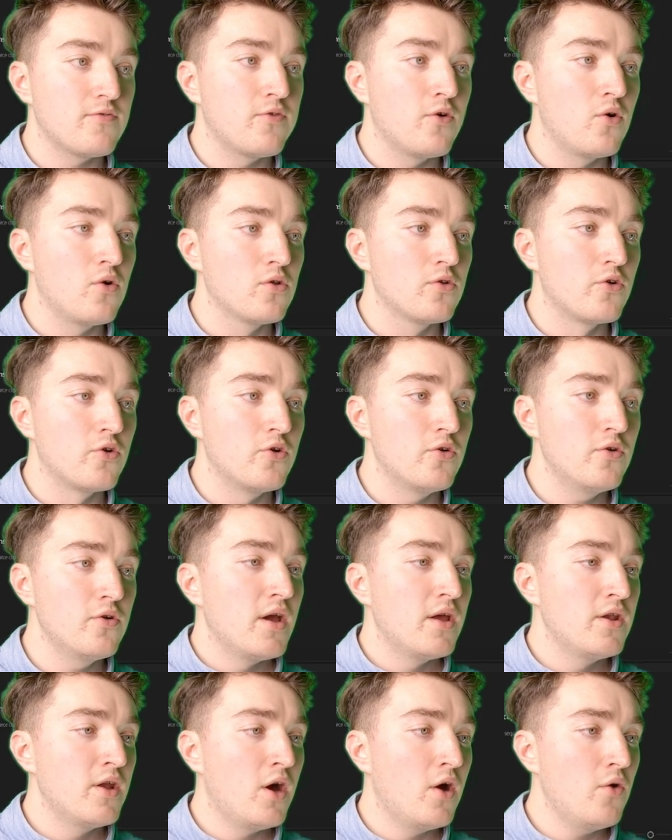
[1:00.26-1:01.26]
Folder.
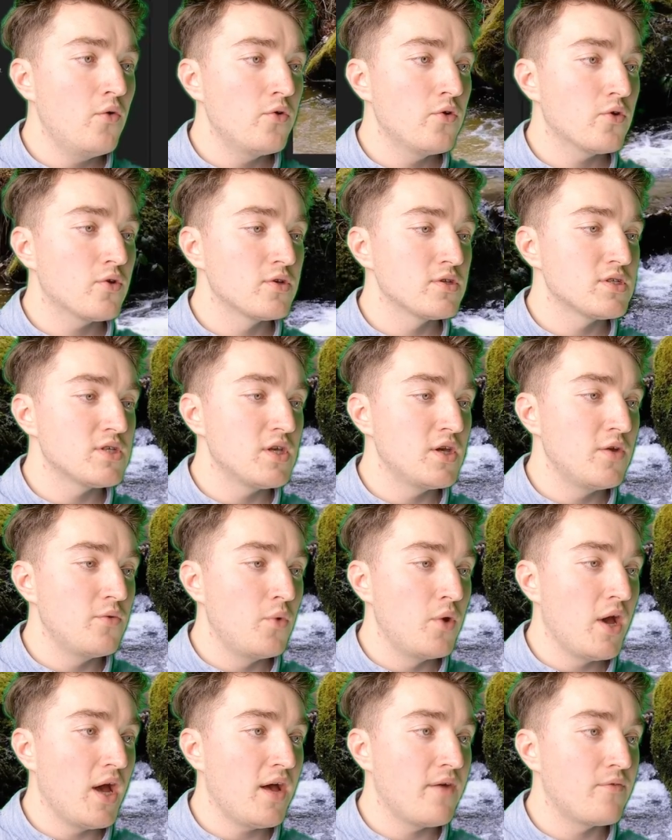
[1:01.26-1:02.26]
And now you can see
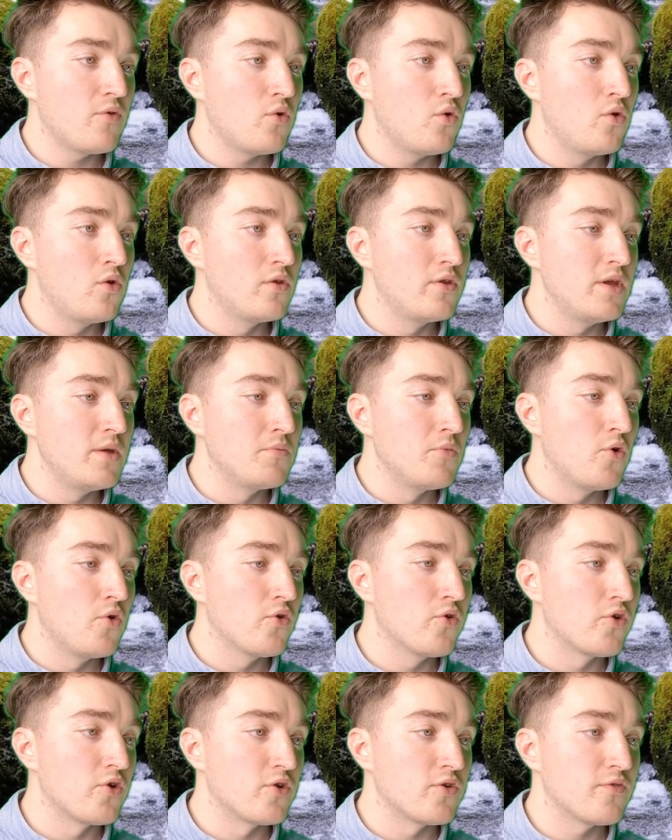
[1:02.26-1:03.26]
we have all the
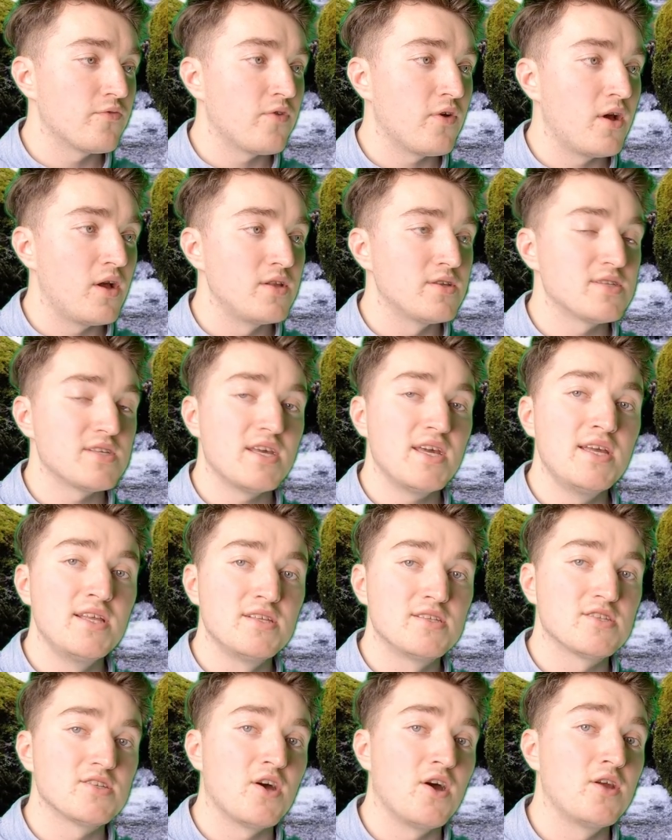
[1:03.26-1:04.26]
MOGRT files
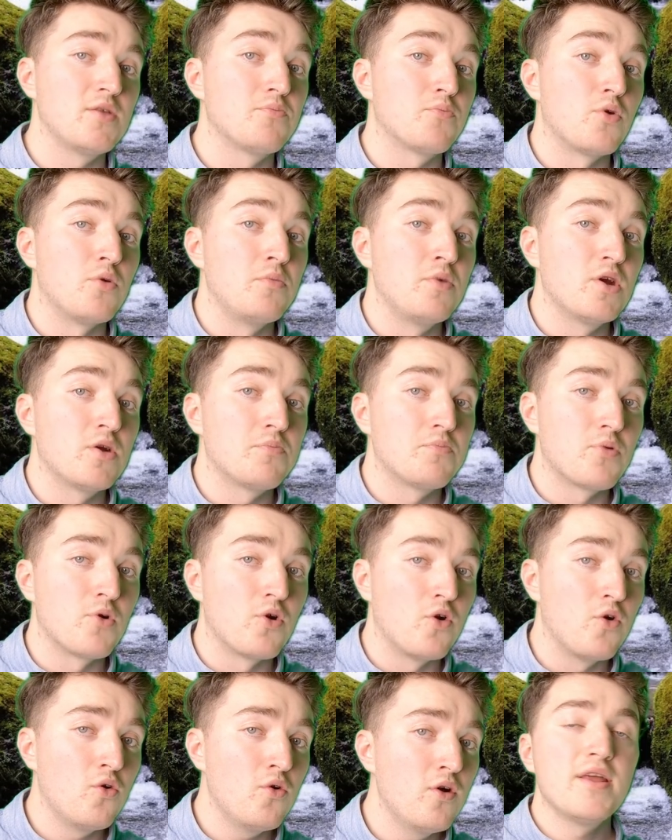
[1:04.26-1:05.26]
inside Premiere
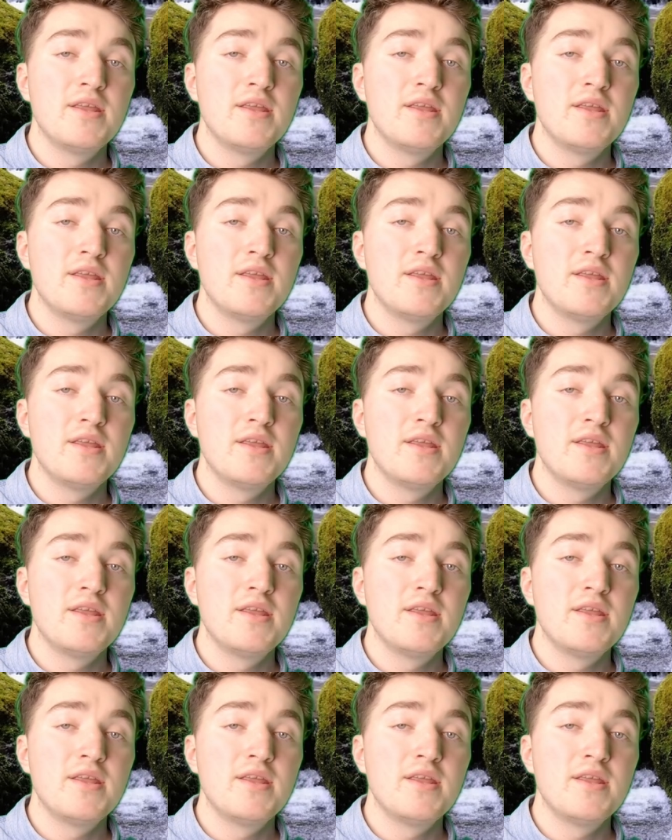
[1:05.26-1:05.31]
Pro.